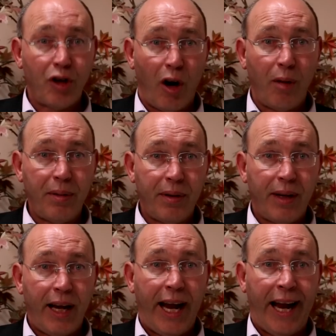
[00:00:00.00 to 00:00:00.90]
job
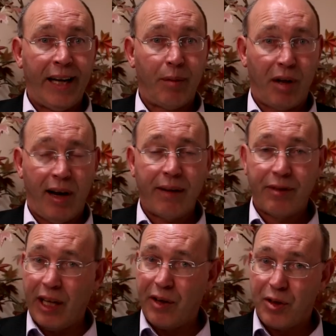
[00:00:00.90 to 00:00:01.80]
in applying
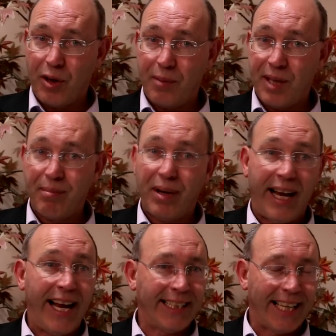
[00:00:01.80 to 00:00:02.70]
for those jobs and
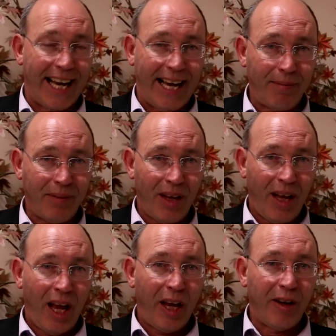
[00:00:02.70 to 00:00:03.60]
playing the game,
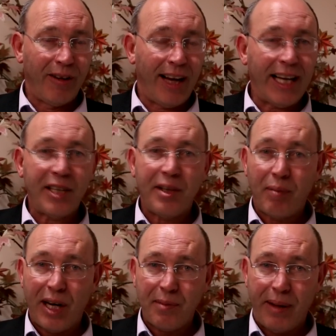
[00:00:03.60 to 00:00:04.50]
you're likely to
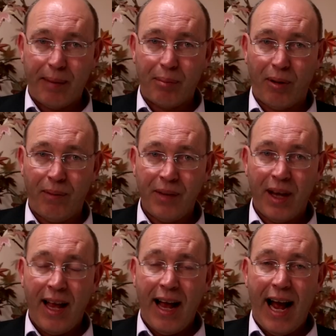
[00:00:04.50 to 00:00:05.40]
impress people.
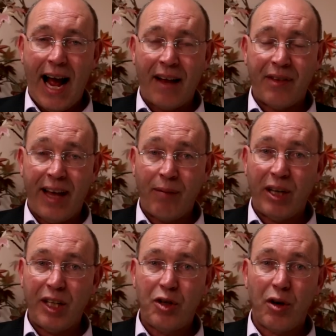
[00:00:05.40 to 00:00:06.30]
And then
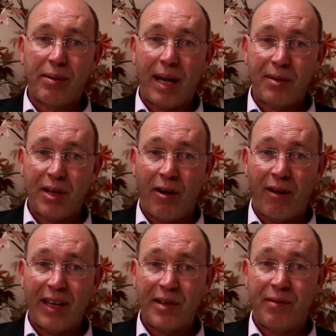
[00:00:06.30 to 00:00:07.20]
when a job comes
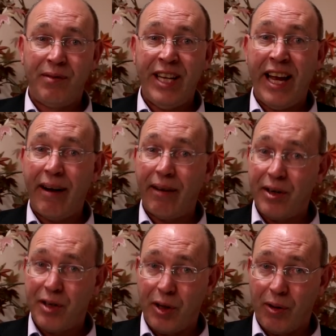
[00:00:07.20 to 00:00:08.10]
along that's
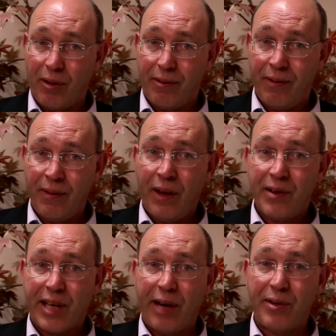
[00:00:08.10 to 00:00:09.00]
nearer to your
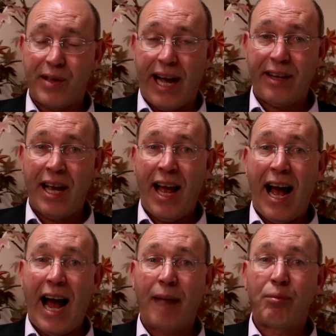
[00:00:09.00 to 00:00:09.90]
skill set
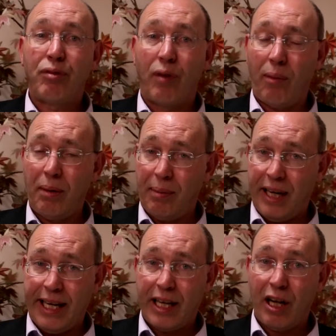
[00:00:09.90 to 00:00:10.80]
and
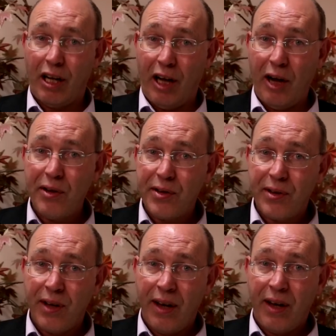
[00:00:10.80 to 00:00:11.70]
probably close